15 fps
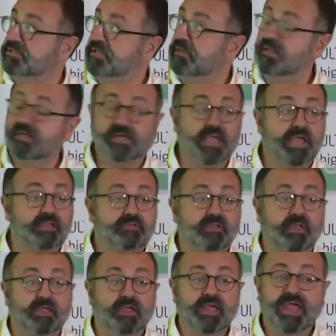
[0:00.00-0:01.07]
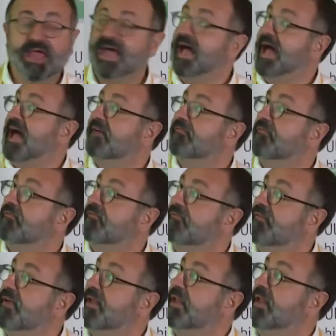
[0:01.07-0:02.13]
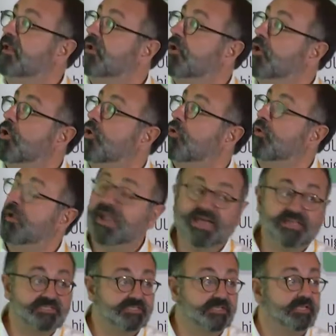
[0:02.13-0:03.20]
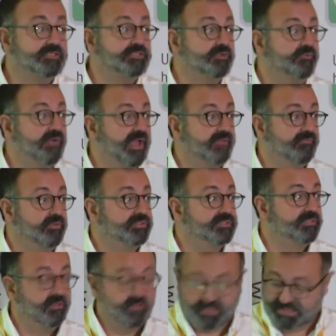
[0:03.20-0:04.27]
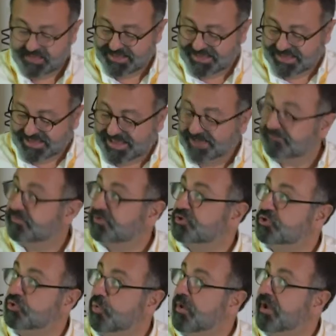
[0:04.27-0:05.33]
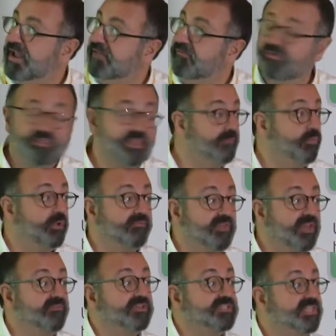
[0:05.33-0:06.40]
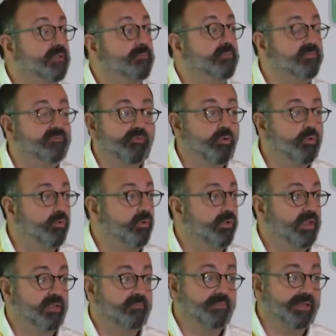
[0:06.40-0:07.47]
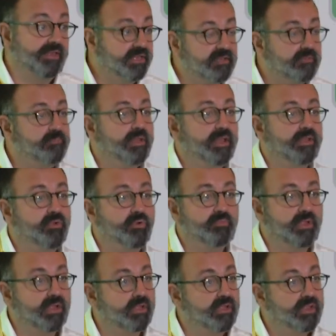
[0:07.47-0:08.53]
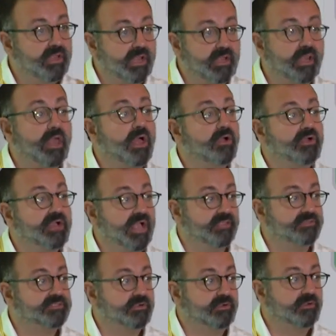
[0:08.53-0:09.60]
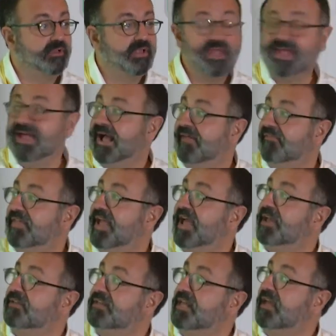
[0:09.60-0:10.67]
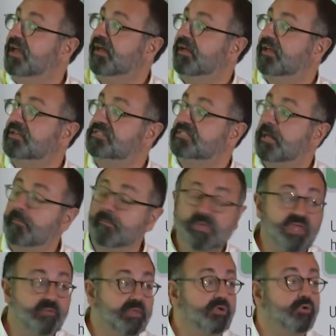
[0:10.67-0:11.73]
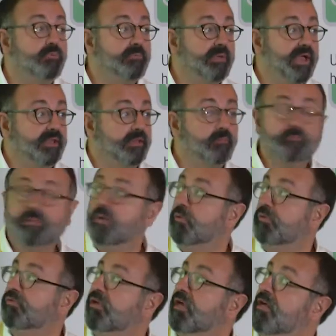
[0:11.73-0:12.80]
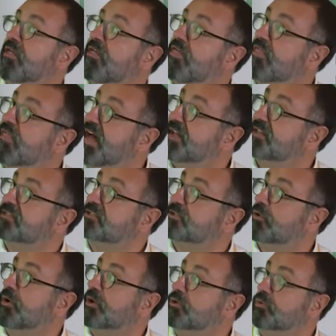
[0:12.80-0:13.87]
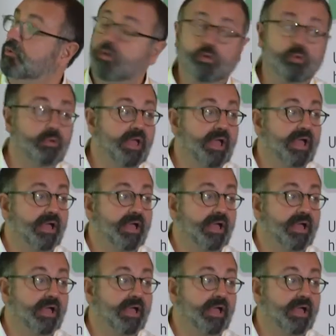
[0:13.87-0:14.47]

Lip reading: is indicating, have very long-lasting survivals to a level that we've never seen before in malignant melanoma, in lung cancer. And the idea is that maybe combining both, that is going to go,